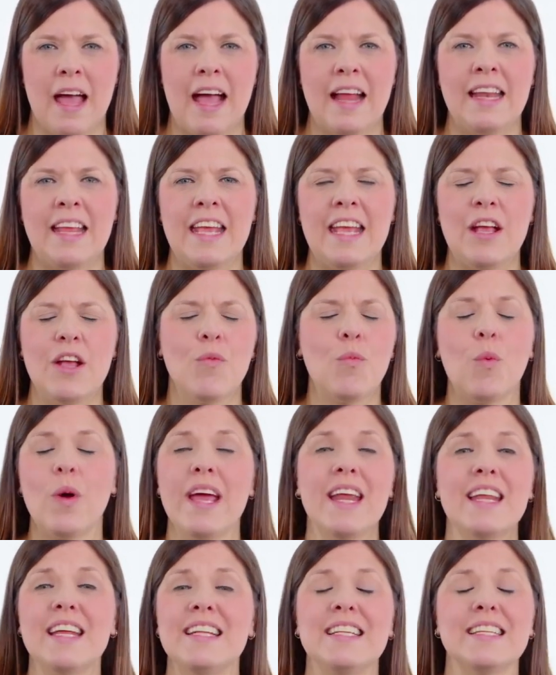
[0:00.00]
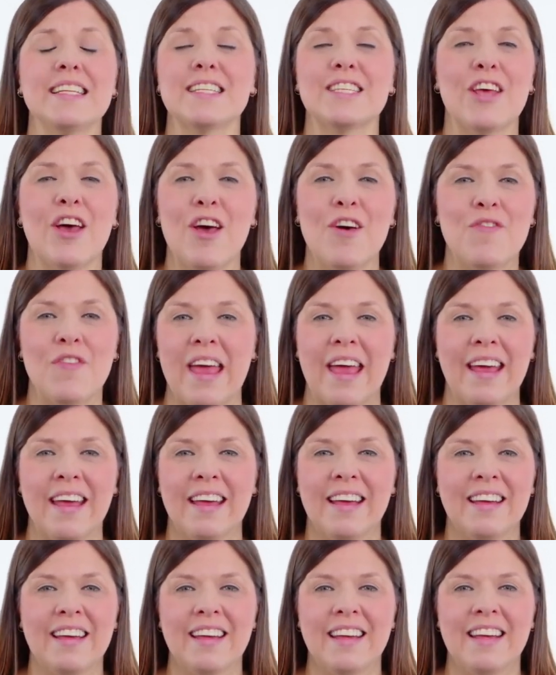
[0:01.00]
And he, we didn't deserve it.
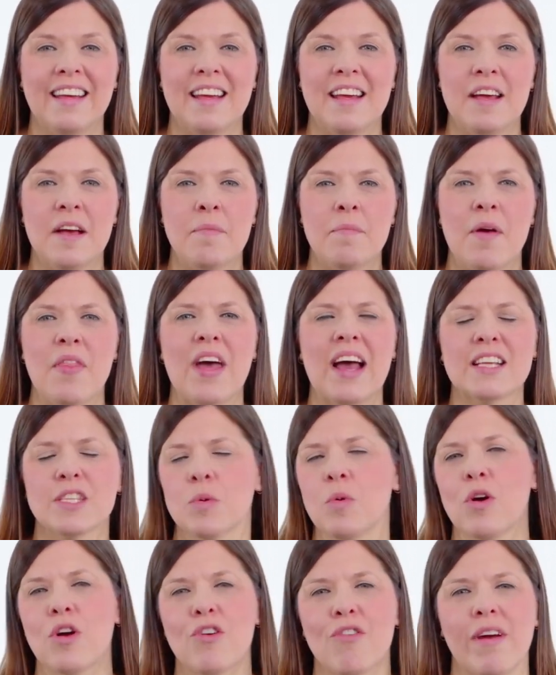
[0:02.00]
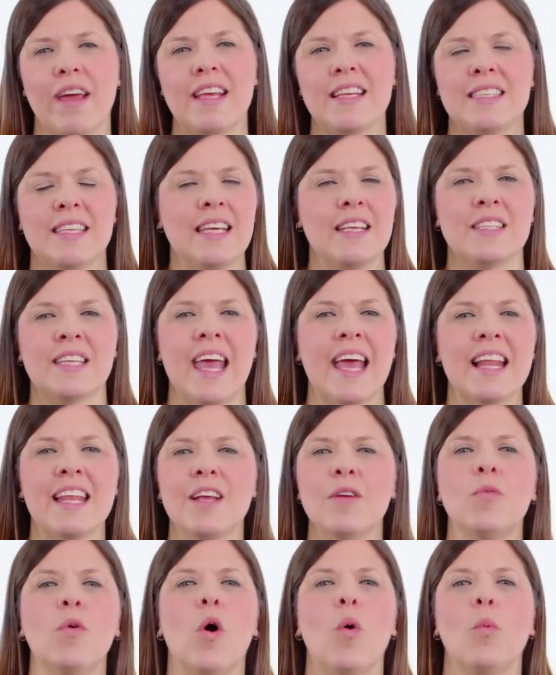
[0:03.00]
But that's what grace is
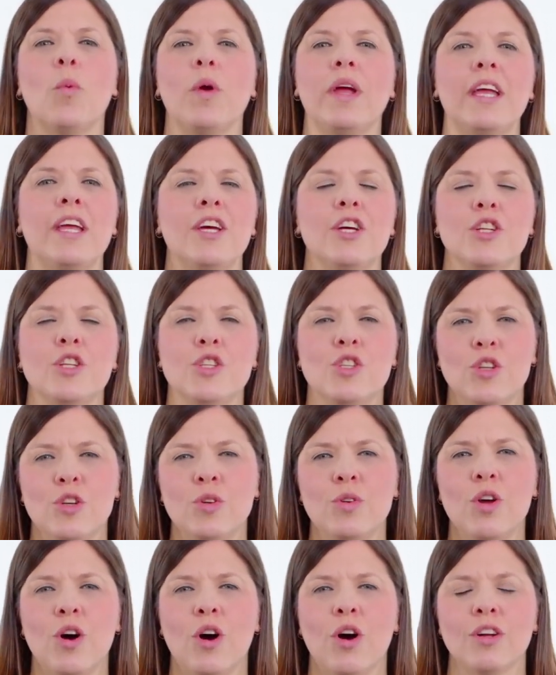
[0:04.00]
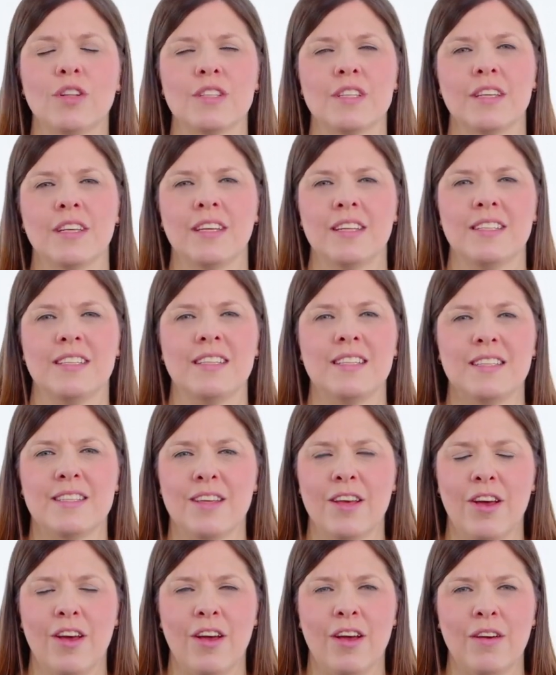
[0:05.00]
getting what we do not
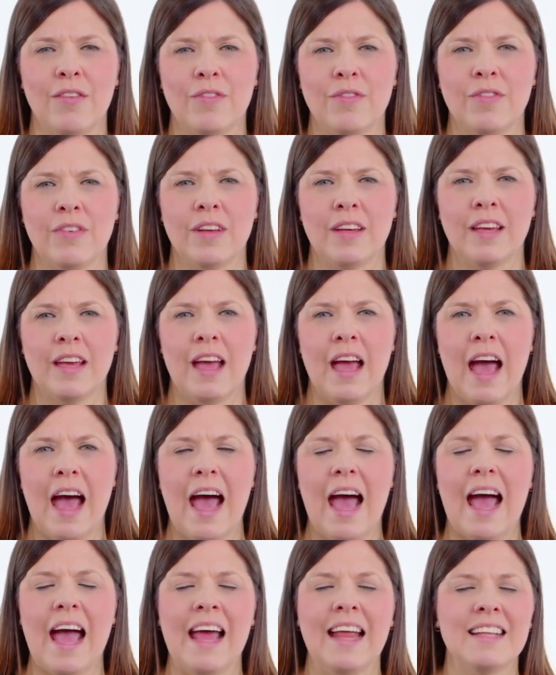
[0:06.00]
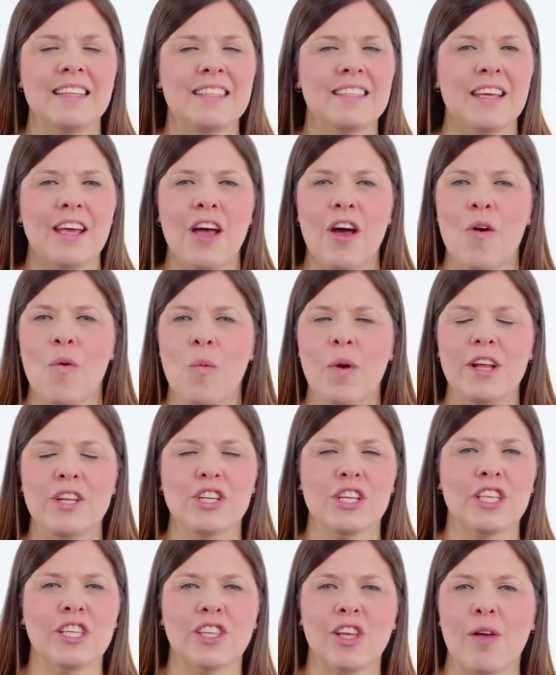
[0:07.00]
deserve. And we're
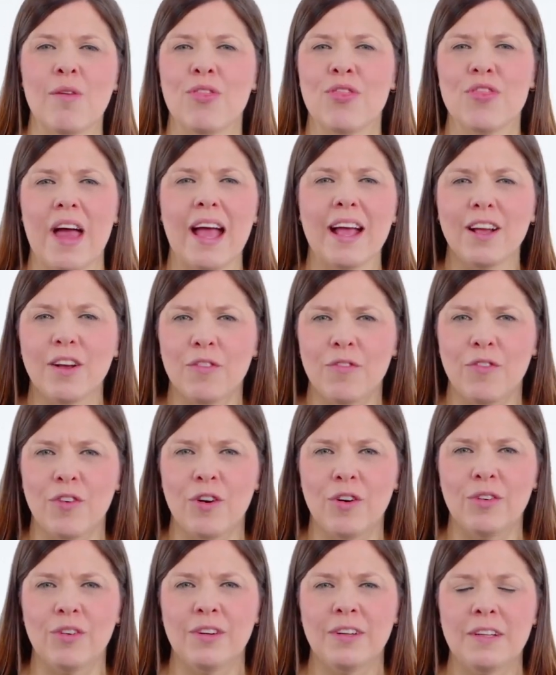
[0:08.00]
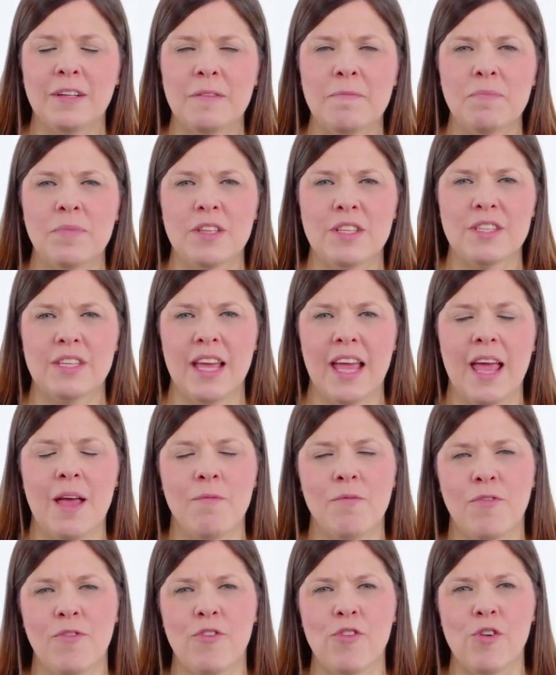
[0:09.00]
just so thankful to
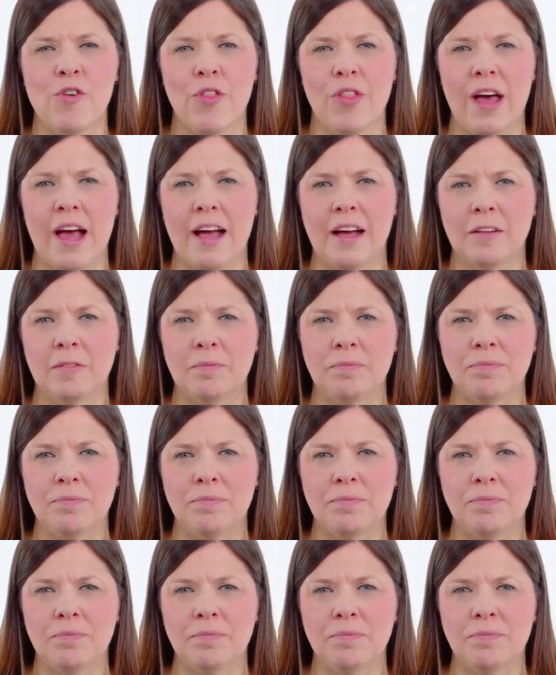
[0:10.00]
Him for that.